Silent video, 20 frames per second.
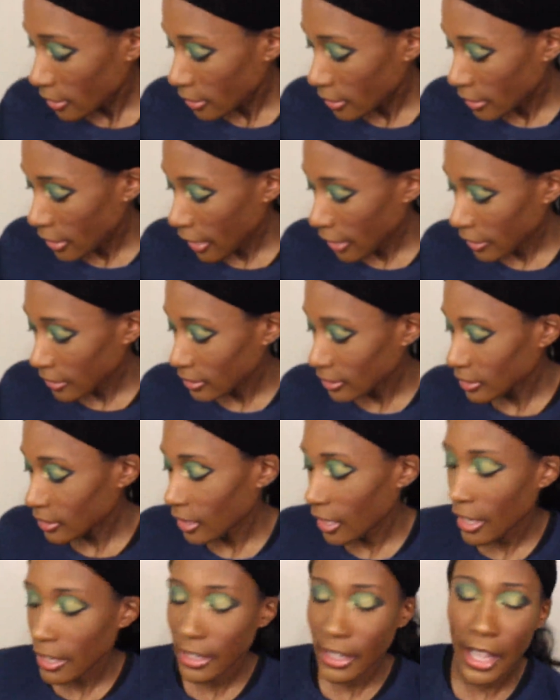
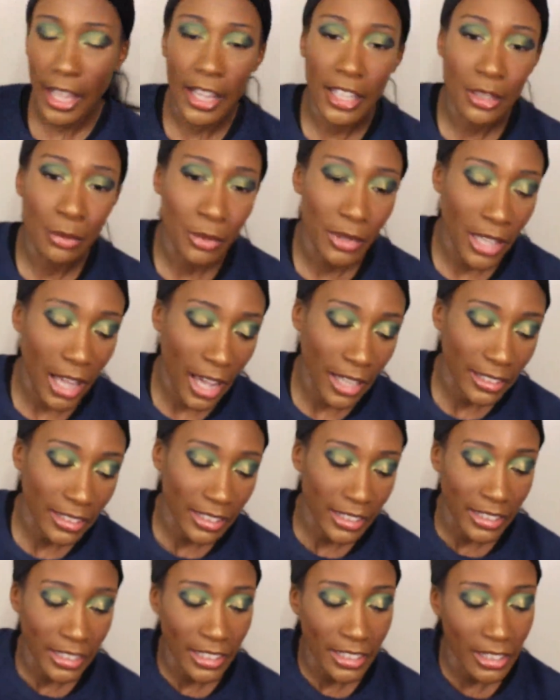Next and last but
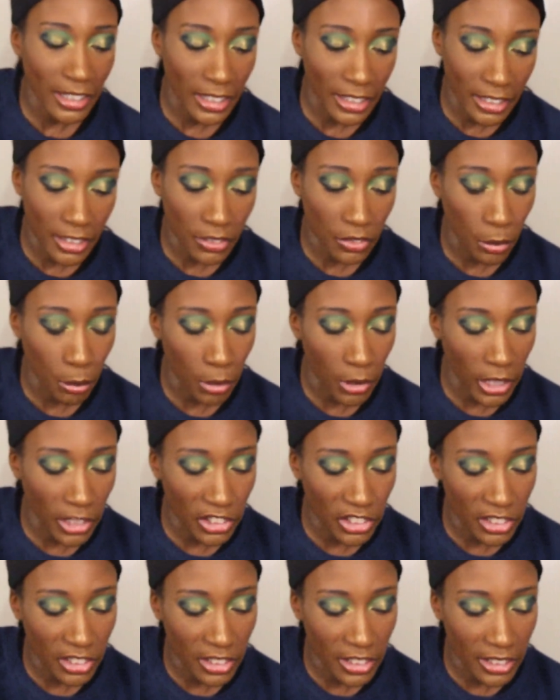not least, at least for
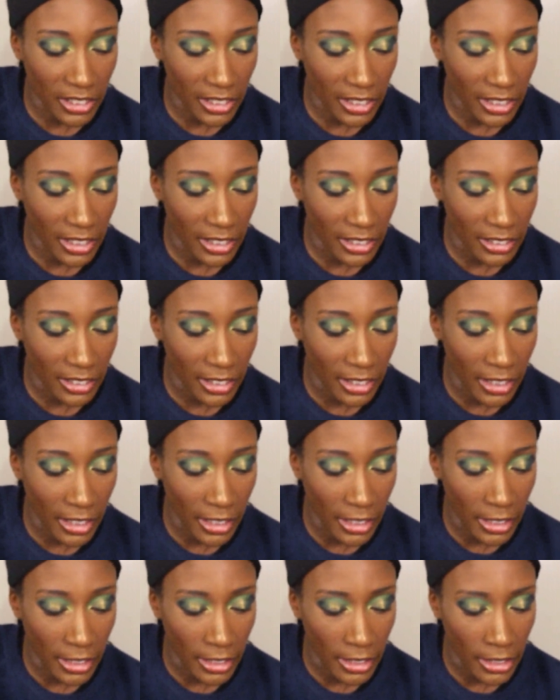blushes, this is
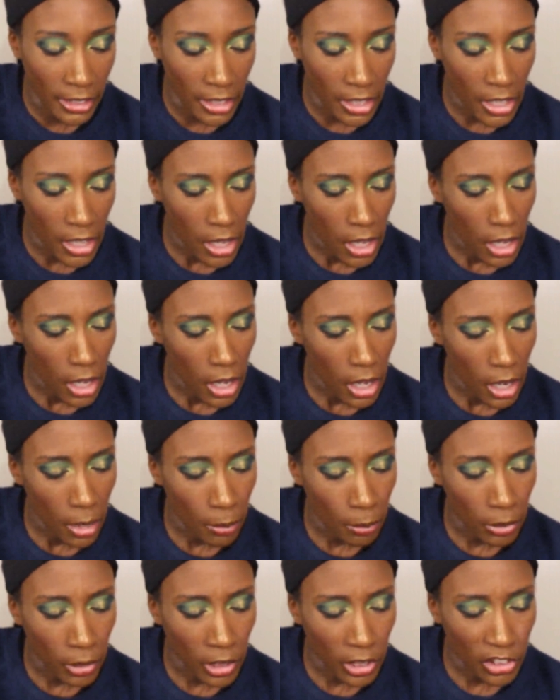the
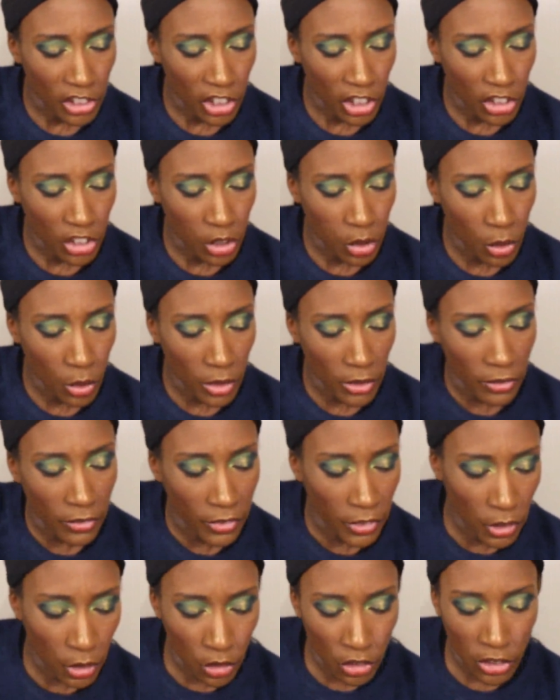Blush Couture
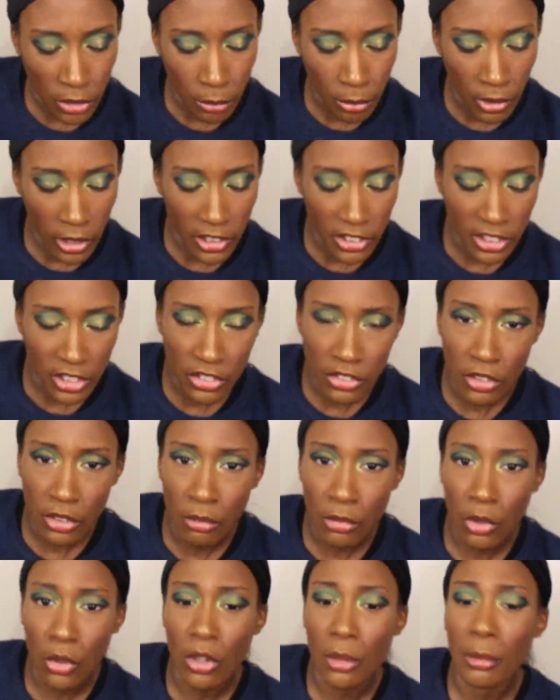Fusion Blushes
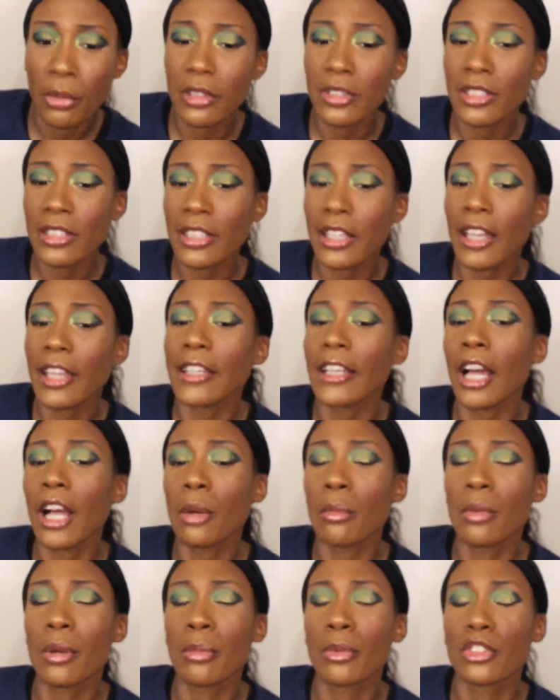from Laura Mercier. Now,
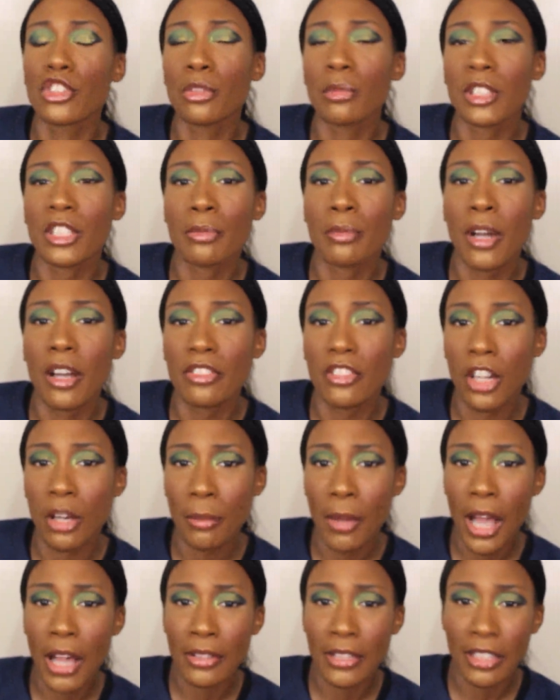I remember too much mouth
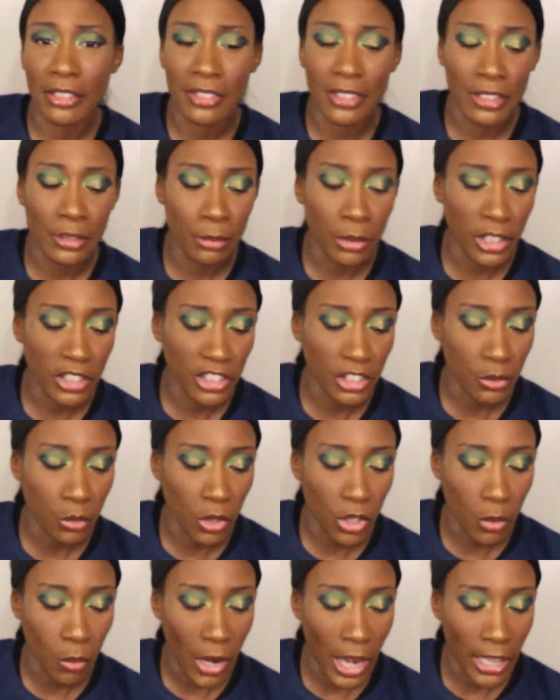talking about how nice these blushes
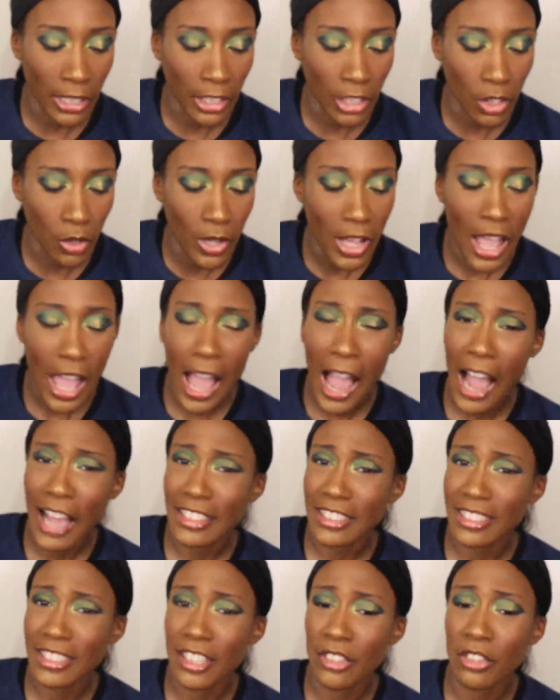were a while ago.
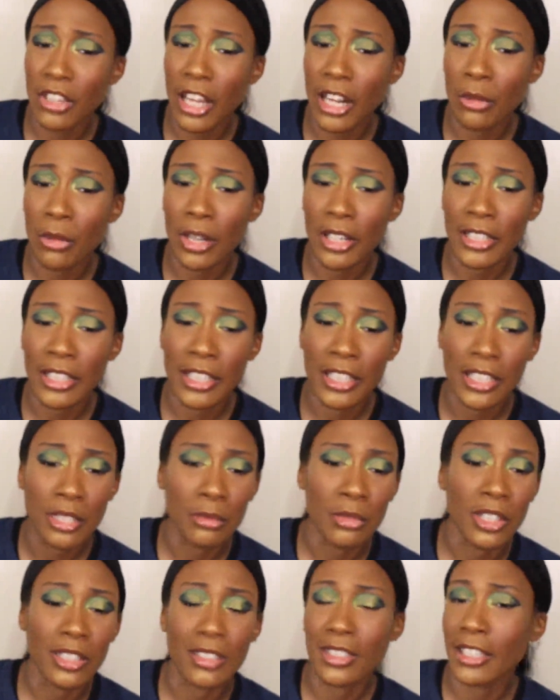I just never got around to get
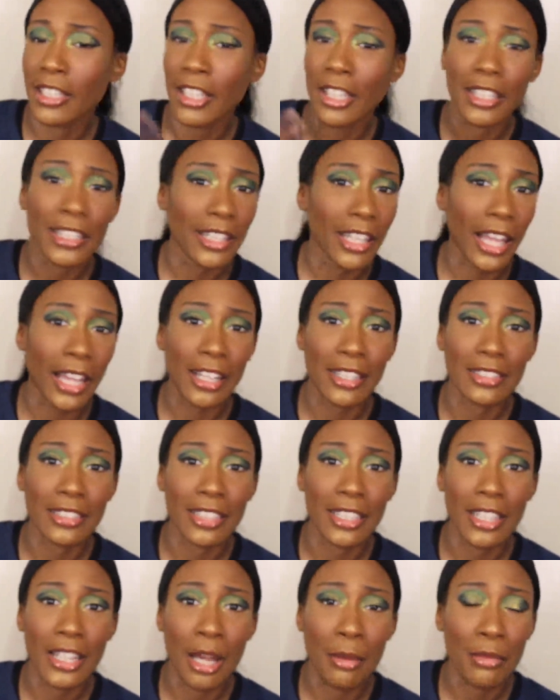them because, again, like I
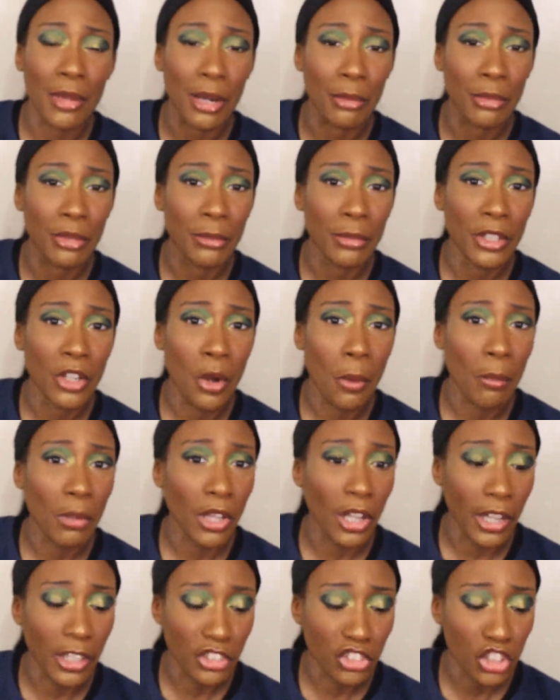said, I'm not really big on
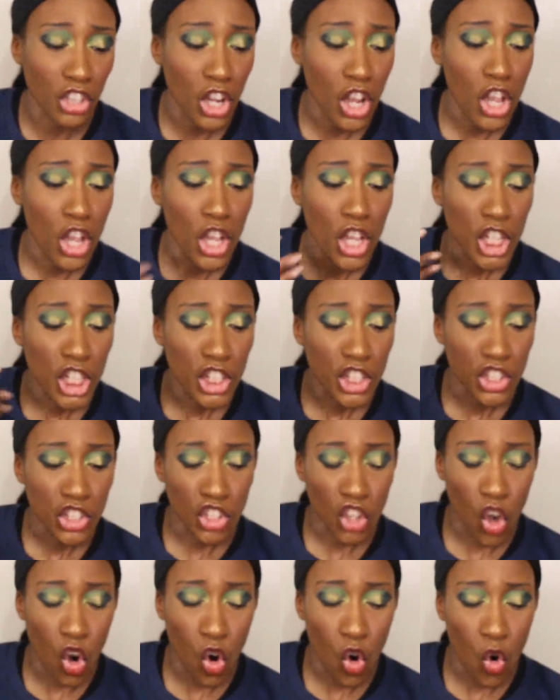blush.
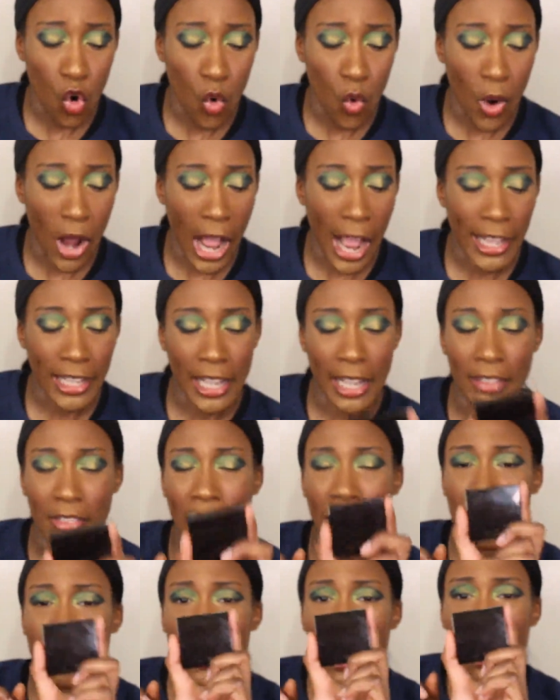So, I got,
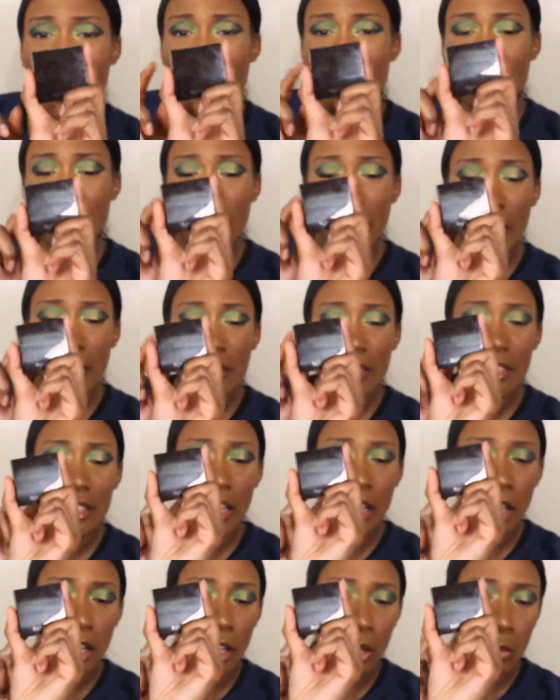I found this at,
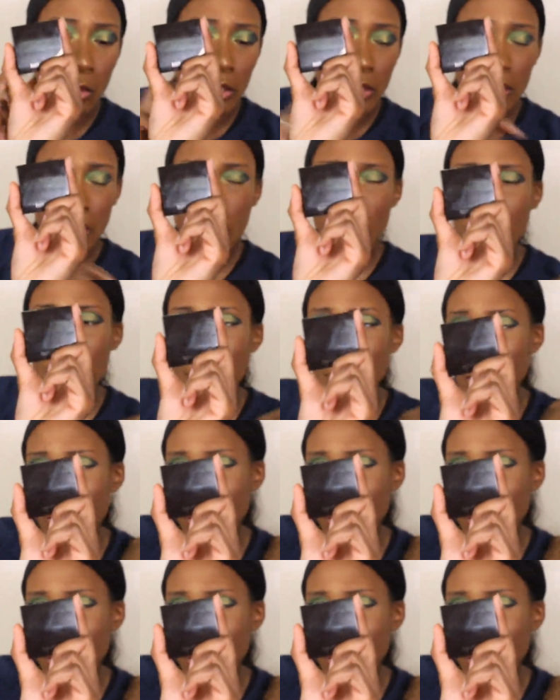um, what is it? At,